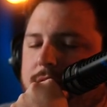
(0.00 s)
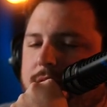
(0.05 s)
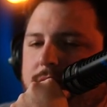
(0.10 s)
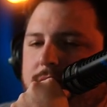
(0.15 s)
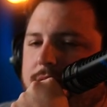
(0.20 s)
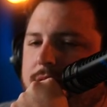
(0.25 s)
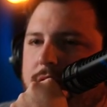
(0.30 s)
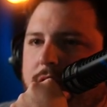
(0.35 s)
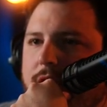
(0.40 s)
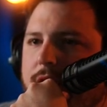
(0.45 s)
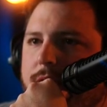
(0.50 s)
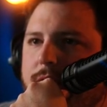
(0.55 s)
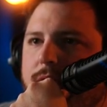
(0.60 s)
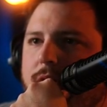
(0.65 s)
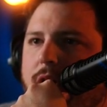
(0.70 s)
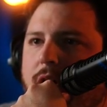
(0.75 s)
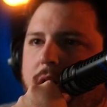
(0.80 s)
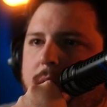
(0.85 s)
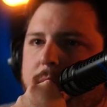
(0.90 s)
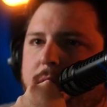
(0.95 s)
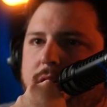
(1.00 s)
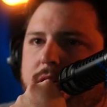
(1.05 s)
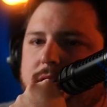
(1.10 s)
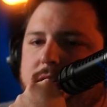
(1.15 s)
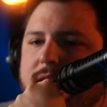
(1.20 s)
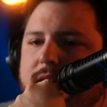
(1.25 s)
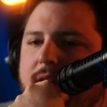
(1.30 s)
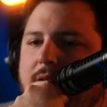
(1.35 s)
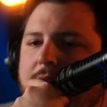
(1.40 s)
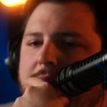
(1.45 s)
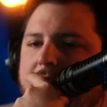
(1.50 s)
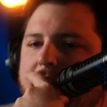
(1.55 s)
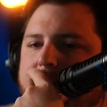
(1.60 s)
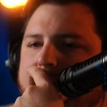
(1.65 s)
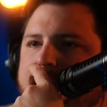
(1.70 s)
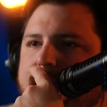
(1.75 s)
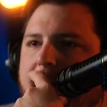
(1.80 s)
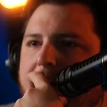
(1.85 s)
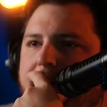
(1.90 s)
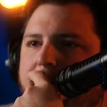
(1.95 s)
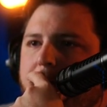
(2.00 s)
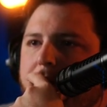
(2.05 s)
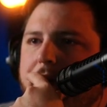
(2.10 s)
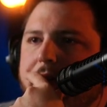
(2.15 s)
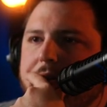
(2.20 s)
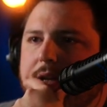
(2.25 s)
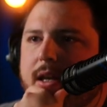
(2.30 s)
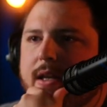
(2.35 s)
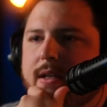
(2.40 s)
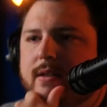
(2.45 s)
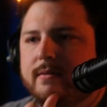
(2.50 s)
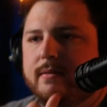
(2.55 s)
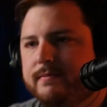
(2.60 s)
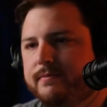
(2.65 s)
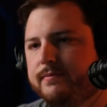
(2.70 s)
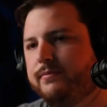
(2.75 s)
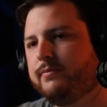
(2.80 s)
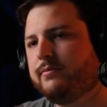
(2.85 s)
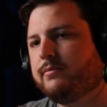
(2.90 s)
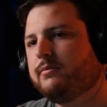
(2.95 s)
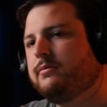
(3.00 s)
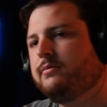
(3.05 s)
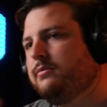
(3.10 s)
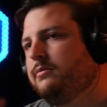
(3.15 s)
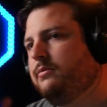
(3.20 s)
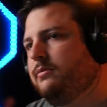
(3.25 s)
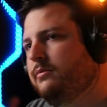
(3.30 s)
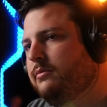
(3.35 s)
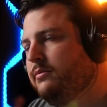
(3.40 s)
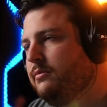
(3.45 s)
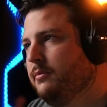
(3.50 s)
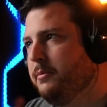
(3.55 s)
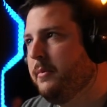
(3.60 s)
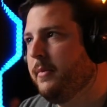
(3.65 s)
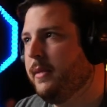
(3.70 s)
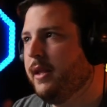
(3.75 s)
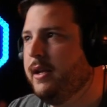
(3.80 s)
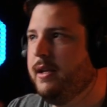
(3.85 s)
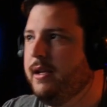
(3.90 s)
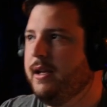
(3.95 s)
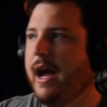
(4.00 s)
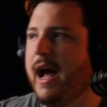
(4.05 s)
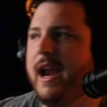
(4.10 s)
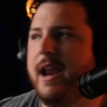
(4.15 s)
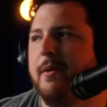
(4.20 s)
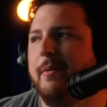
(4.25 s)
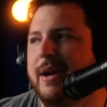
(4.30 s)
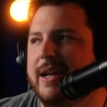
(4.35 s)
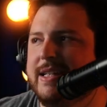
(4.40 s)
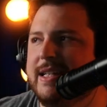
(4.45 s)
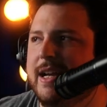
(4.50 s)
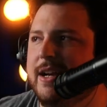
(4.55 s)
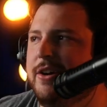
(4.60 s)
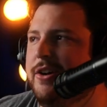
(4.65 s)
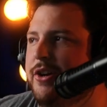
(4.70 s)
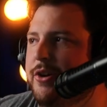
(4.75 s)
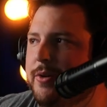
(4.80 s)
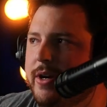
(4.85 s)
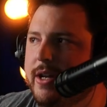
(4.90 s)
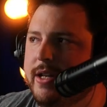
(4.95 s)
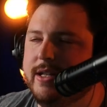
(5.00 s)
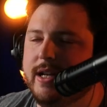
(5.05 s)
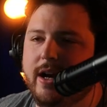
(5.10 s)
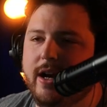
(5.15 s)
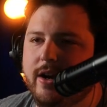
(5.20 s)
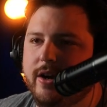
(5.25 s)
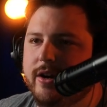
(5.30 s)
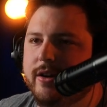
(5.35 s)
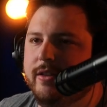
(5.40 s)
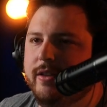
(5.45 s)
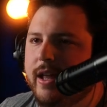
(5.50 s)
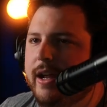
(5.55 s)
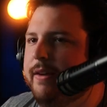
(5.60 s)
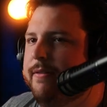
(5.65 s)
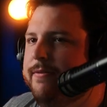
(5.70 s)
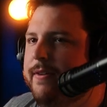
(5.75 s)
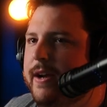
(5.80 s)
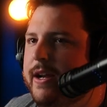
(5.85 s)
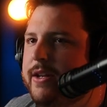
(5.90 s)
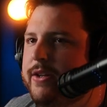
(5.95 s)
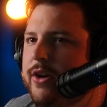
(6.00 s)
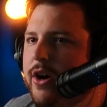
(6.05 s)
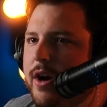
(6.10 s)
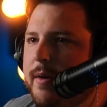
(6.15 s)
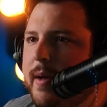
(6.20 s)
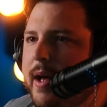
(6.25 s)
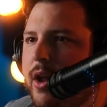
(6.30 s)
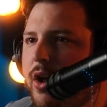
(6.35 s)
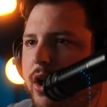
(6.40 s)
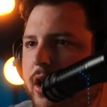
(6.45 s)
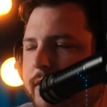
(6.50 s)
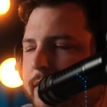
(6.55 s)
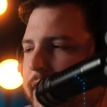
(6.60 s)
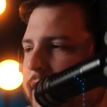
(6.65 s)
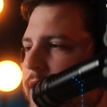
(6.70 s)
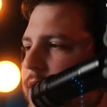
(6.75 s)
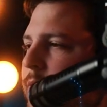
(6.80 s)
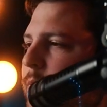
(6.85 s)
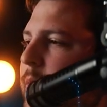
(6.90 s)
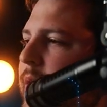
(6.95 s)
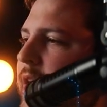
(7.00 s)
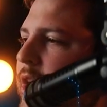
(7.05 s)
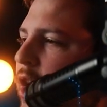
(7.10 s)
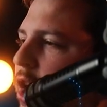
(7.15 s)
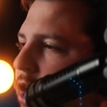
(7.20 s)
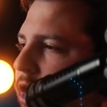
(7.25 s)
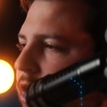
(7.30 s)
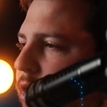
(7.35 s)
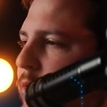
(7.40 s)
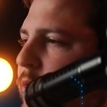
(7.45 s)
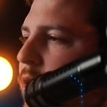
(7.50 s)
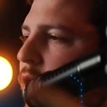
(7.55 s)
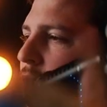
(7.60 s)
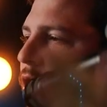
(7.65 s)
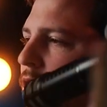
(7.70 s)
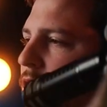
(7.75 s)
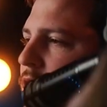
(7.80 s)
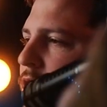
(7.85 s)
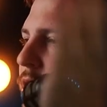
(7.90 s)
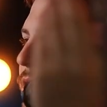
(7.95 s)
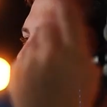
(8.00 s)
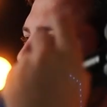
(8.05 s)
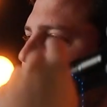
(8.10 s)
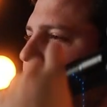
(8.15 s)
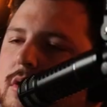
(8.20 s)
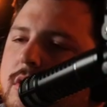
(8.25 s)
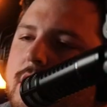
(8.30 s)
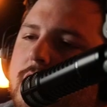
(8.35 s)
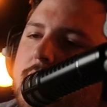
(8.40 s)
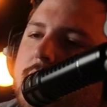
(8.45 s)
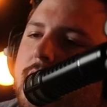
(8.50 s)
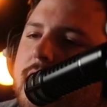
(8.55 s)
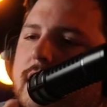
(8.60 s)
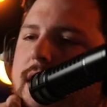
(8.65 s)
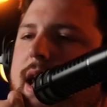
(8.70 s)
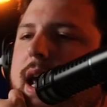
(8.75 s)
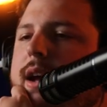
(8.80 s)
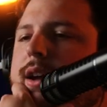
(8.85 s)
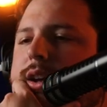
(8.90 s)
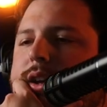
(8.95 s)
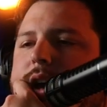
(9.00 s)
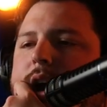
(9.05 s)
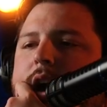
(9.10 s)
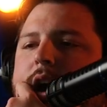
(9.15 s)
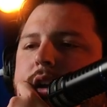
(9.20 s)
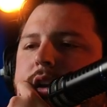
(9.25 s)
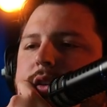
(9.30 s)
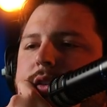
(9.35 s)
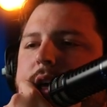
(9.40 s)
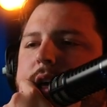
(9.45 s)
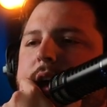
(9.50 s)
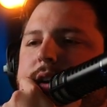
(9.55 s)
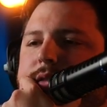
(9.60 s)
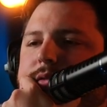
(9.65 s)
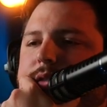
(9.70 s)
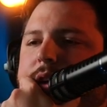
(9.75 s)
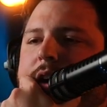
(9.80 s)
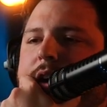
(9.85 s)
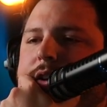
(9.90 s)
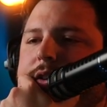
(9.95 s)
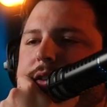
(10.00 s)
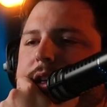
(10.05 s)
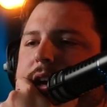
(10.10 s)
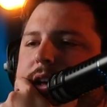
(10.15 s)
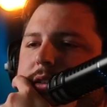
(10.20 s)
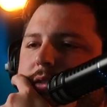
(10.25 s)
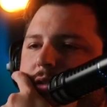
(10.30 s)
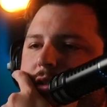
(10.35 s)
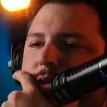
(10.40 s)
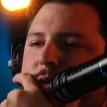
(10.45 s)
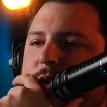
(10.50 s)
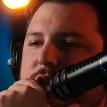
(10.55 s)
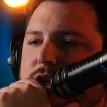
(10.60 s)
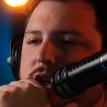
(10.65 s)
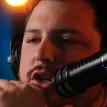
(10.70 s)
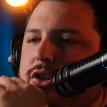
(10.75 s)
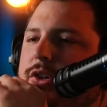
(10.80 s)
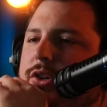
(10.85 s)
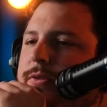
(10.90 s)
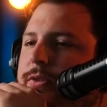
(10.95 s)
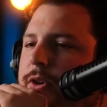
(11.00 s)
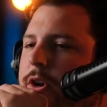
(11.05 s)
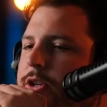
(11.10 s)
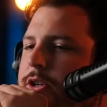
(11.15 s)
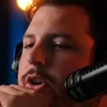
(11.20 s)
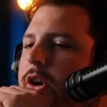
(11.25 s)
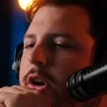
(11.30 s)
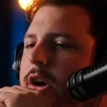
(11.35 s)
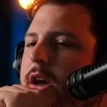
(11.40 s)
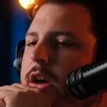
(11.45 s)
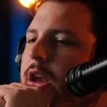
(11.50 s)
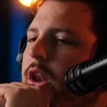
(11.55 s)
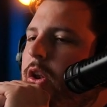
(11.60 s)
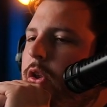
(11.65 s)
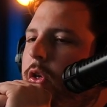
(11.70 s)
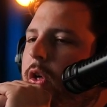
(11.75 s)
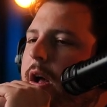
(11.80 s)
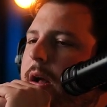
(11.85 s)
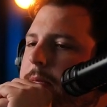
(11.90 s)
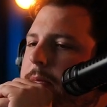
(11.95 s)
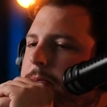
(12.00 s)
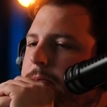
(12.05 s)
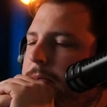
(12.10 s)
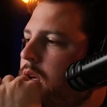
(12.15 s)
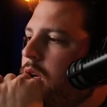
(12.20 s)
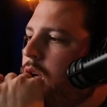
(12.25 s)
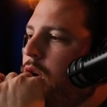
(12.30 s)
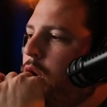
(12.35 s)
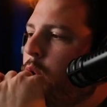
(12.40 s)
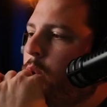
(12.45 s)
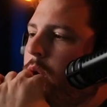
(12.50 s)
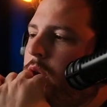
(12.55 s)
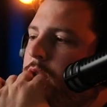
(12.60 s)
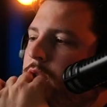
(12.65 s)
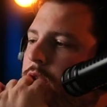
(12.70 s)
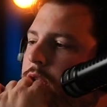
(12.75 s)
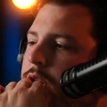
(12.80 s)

no. Arbiter's S. Alpha Warrior's S. I didn't want to sit here and do an entire like fucking talk about all of it. We can argue. Yeah, I'll do that. Switch Archer and Frostguard, I can do that. Who are your